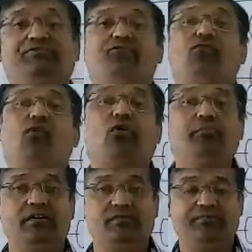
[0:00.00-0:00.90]
the body will
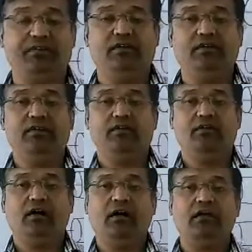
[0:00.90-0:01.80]
be
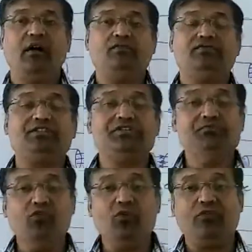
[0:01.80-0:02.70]
deformed,
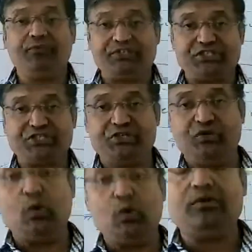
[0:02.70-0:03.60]
and after removal of